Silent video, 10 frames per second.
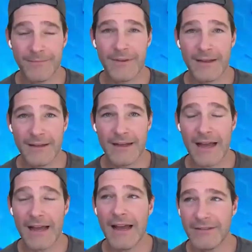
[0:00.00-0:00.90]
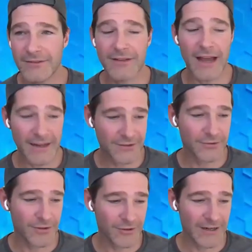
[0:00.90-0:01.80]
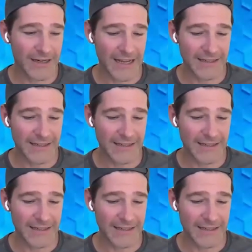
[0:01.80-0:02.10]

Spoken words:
Yeah, I do agree.